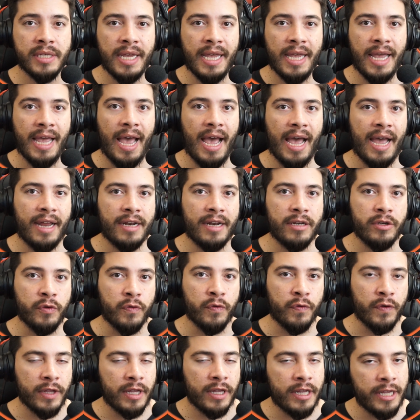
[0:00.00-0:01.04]
and you
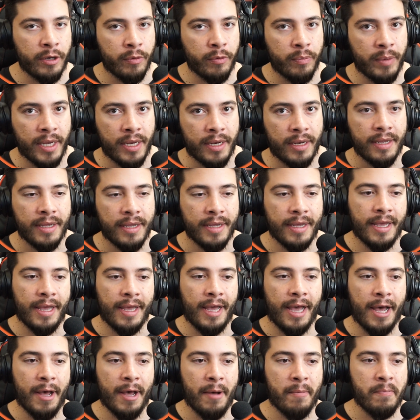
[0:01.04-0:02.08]
feel a little bit
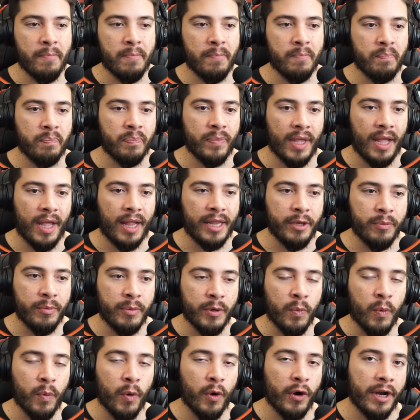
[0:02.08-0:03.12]
um, a little bit
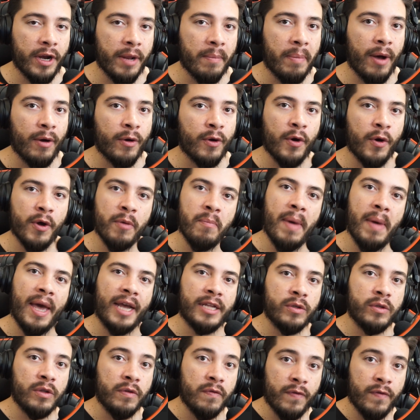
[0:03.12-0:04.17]
worried about going back to
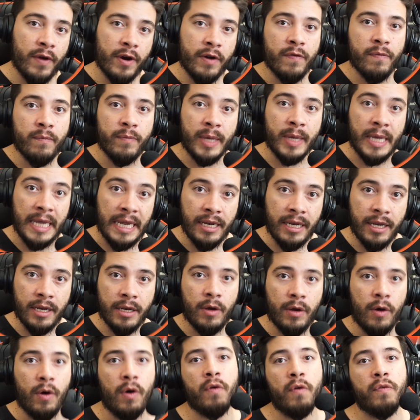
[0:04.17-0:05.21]
the very beginning
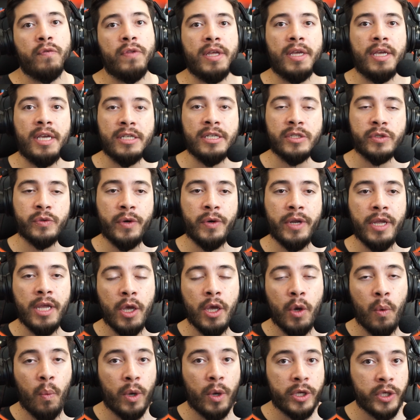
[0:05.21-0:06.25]
of the history,
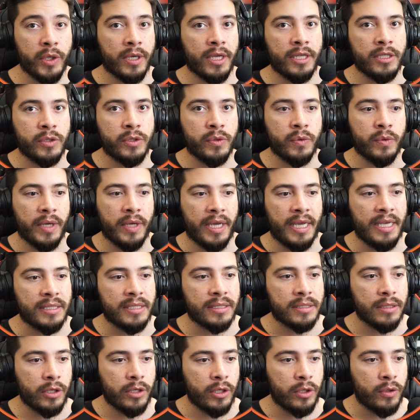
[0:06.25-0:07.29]
what you can do is
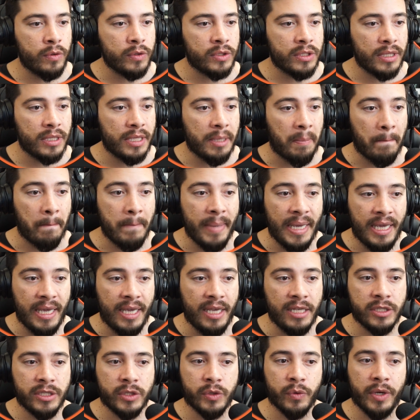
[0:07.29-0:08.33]
use the B
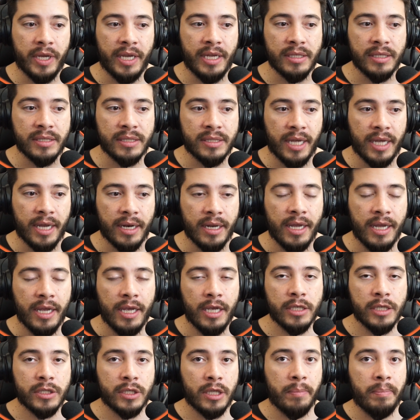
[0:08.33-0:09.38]
history instead.
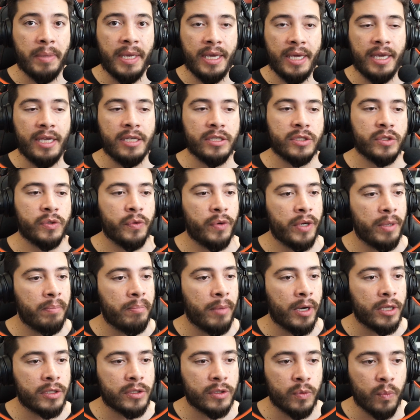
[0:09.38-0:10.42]
So the B history
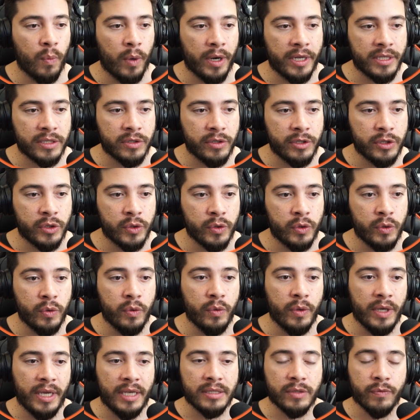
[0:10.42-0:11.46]
button, what it's going to do
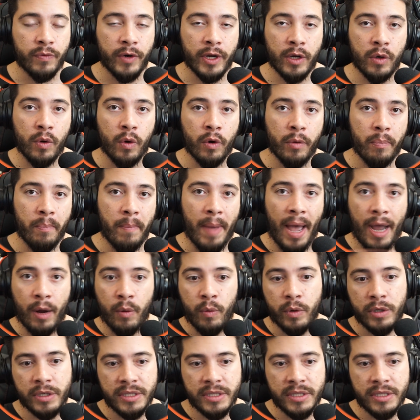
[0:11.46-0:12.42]
is record backwards.